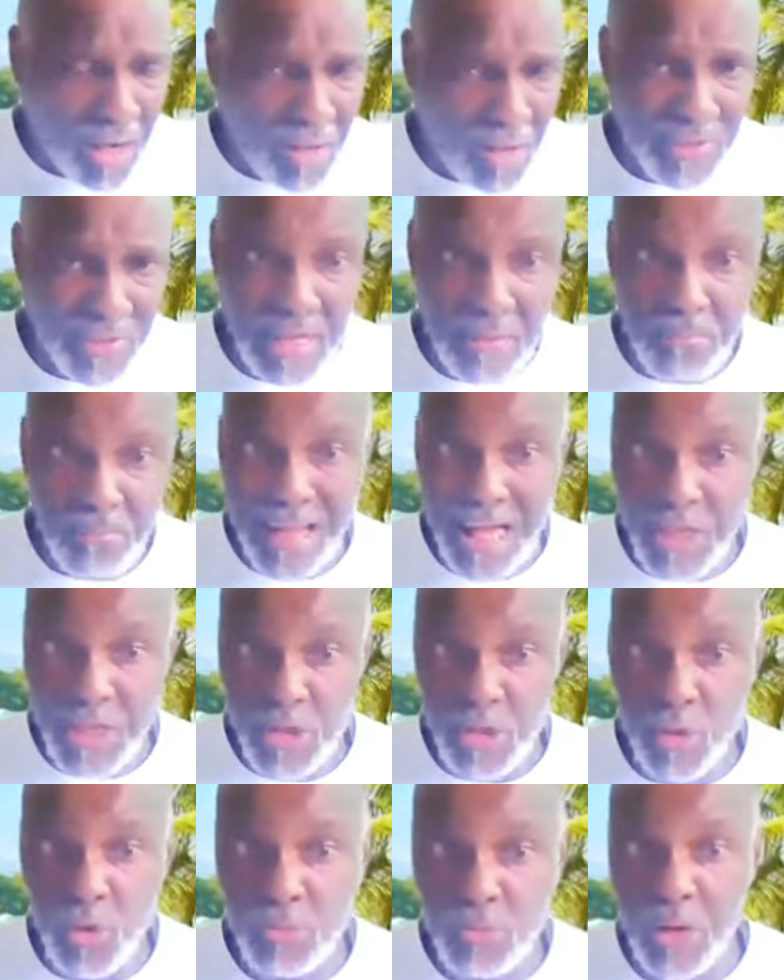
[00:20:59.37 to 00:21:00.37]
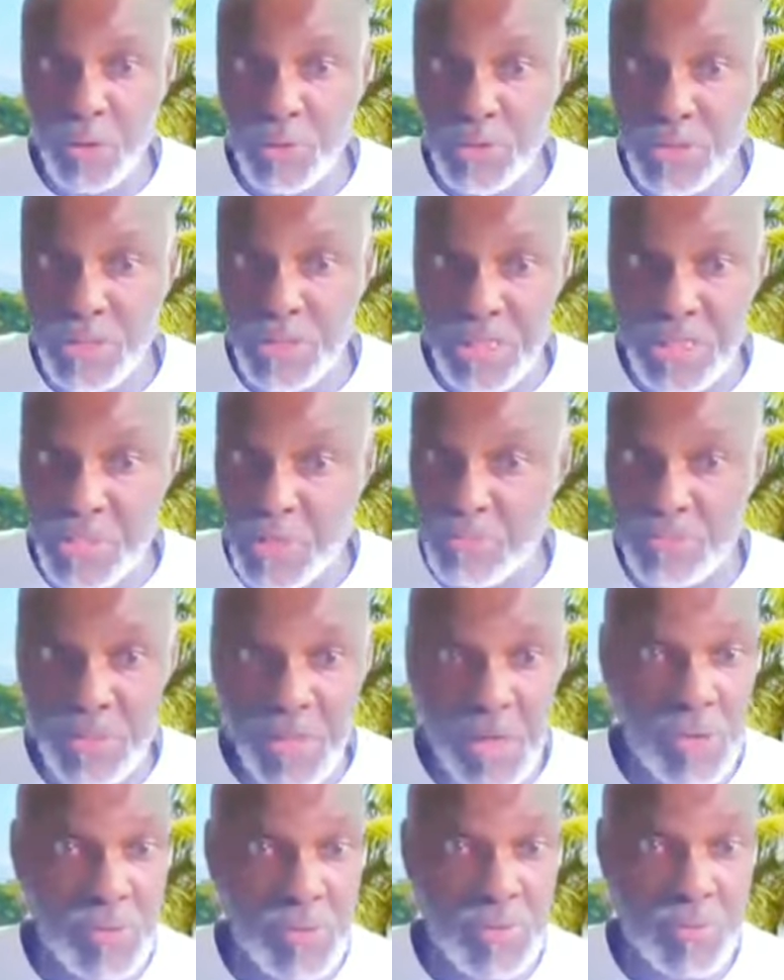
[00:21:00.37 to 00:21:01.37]
uh, the impact on hormonal
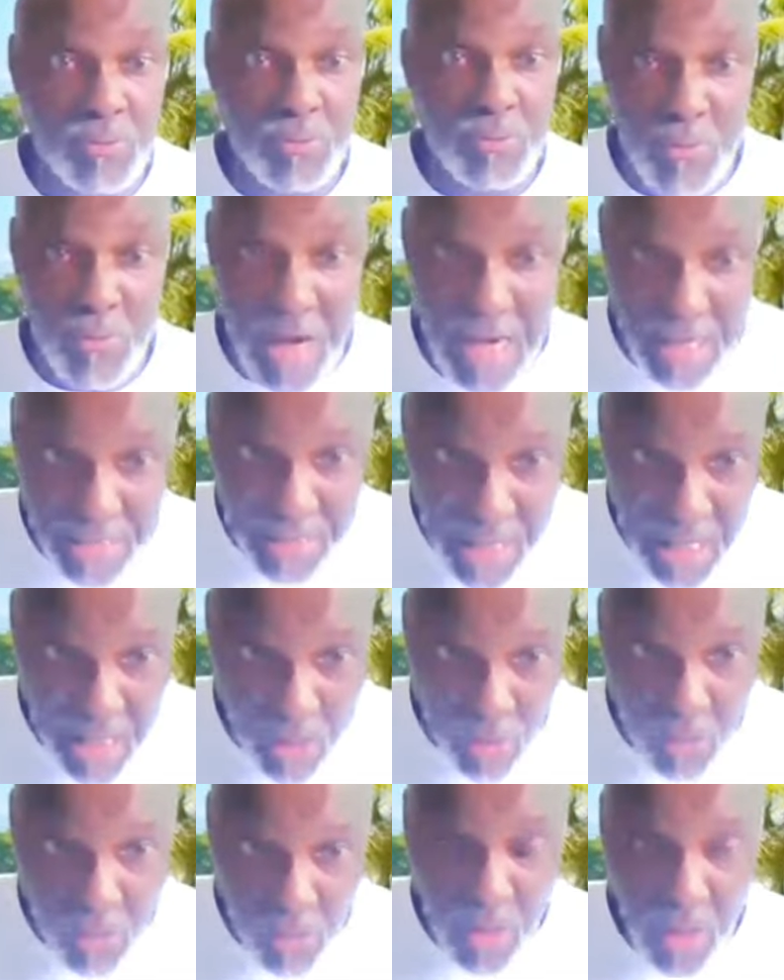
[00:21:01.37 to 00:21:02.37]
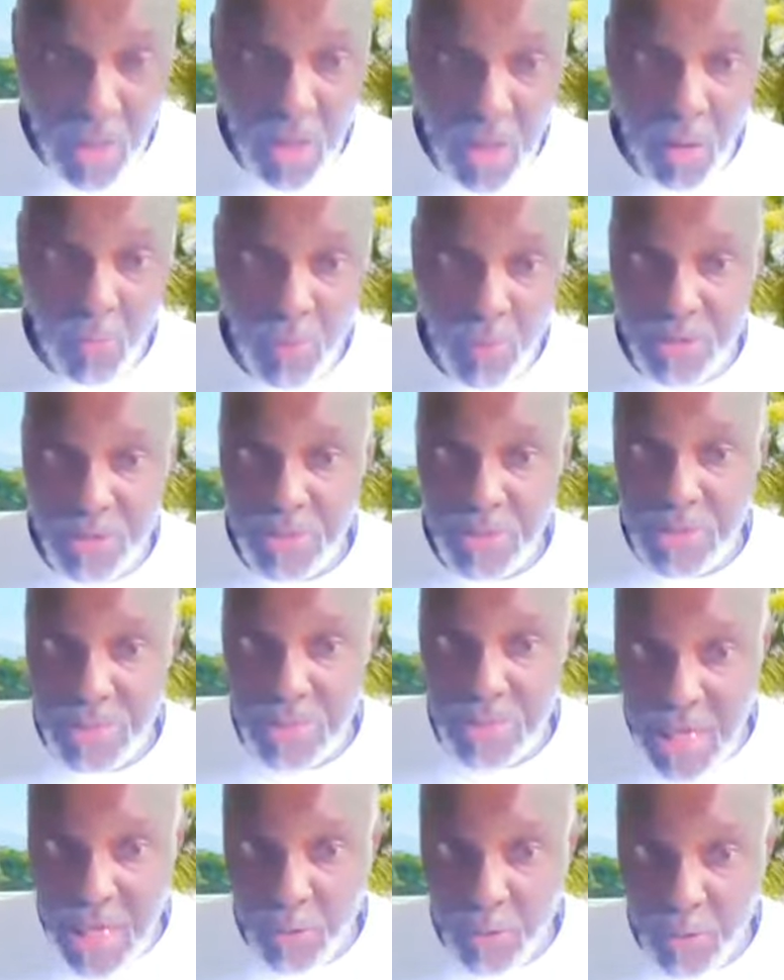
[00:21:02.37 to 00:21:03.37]
systems goes right down
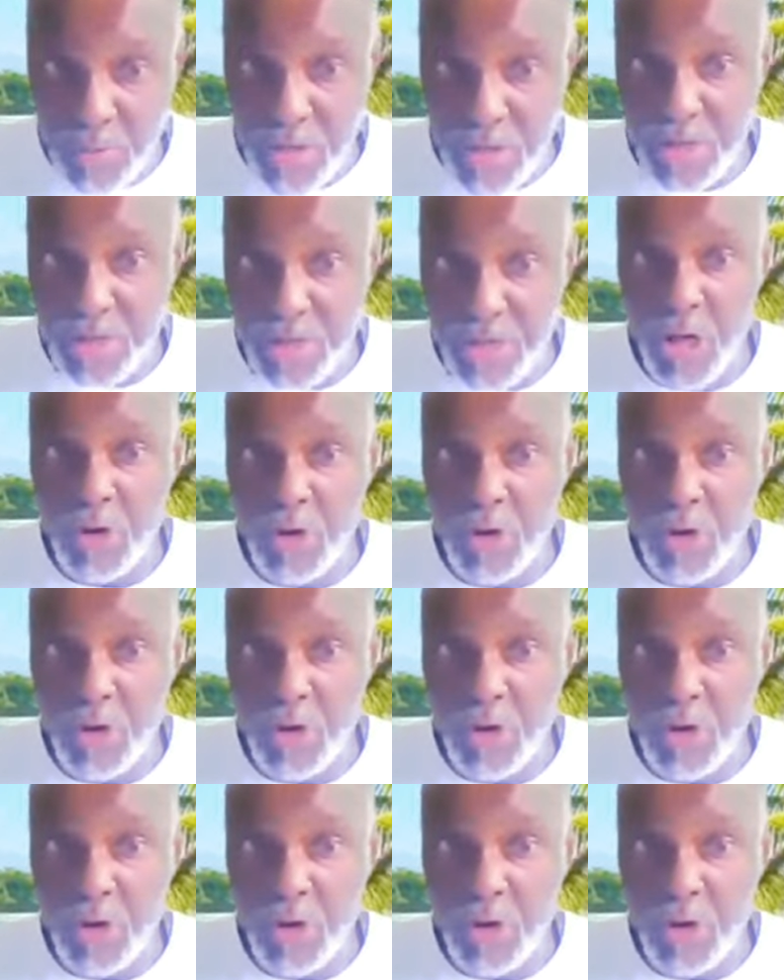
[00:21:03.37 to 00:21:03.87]
when you get